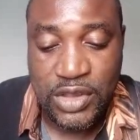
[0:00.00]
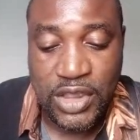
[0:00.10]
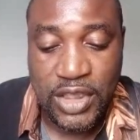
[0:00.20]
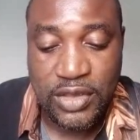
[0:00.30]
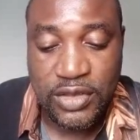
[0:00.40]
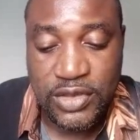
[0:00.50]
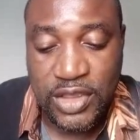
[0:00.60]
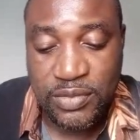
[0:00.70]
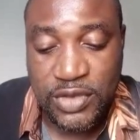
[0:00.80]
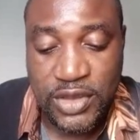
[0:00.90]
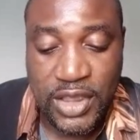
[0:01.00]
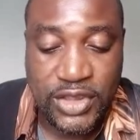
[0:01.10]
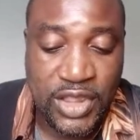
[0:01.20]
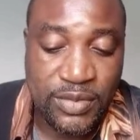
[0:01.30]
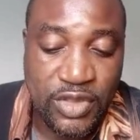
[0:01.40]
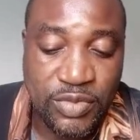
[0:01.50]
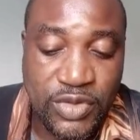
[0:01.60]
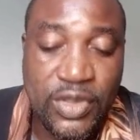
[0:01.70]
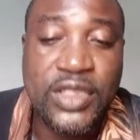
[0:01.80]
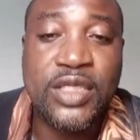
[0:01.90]
Again, the same in that chapter, you'll
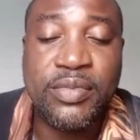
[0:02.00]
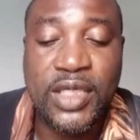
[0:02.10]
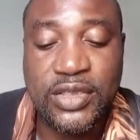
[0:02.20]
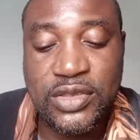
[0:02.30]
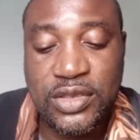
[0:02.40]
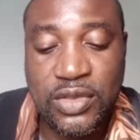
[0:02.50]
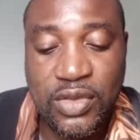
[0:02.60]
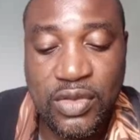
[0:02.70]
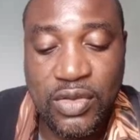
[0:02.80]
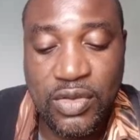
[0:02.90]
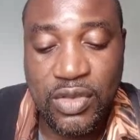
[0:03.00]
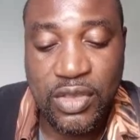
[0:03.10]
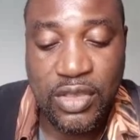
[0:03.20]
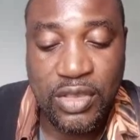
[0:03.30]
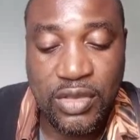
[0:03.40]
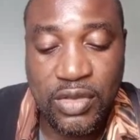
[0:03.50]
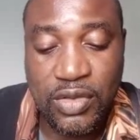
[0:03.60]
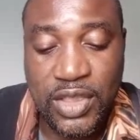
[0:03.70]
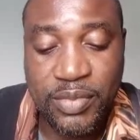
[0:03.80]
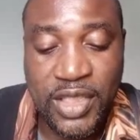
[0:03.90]
be talking about
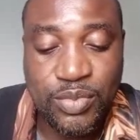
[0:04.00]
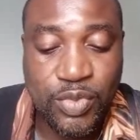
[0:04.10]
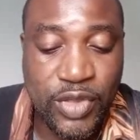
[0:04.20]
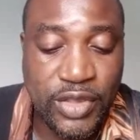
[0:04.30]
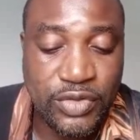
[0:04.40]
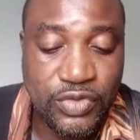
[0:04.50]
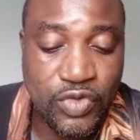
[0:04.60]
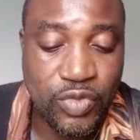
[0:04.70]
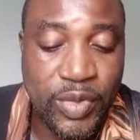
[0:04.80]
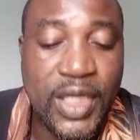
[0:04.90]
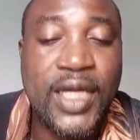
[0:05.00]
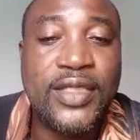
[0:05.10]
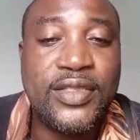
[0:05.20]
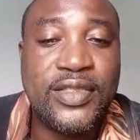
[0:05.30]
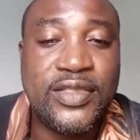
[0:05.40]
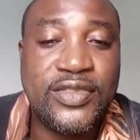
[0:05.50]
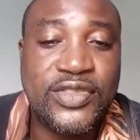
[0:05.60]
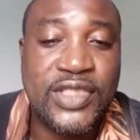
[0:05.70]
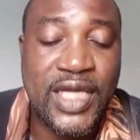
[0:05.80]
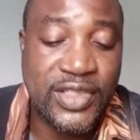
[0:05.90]
all about point group and
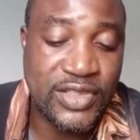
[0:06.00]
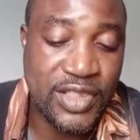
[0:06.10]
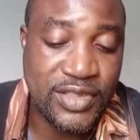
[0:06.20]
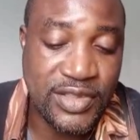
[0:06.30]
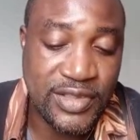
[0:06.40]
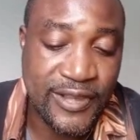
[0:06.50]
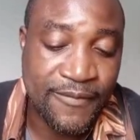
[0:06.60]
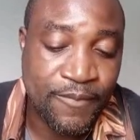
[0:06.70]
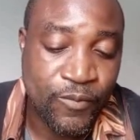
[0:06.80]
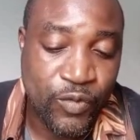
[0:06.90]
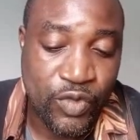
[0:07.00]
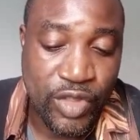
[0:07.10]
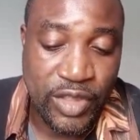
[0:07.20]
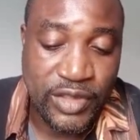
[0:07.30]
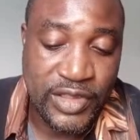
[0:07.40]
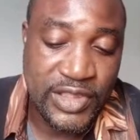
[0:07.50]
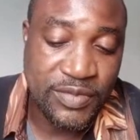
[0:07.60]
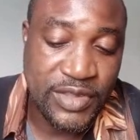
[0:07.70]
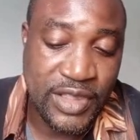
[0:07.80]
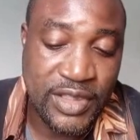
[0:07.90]
style setting. This
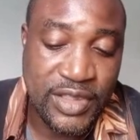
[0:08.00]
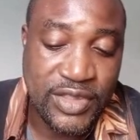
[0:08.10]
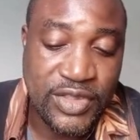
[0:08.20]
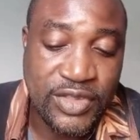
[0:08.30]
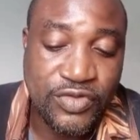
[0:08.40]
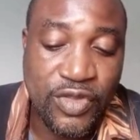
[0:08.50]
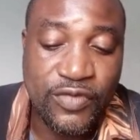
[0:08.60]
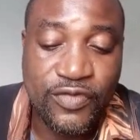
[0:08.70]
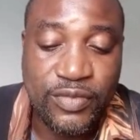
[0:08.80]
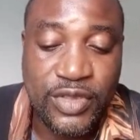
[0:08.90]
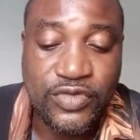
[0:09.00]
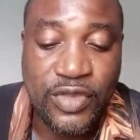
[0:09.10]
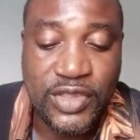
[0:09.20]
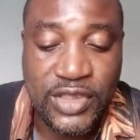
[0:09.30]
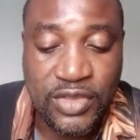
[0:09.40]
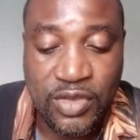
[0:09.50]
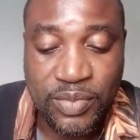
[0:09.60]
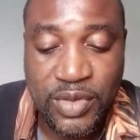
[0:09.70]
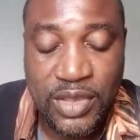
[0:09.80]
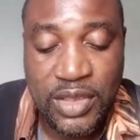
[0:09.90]
same setting is drawn from the drawing setup.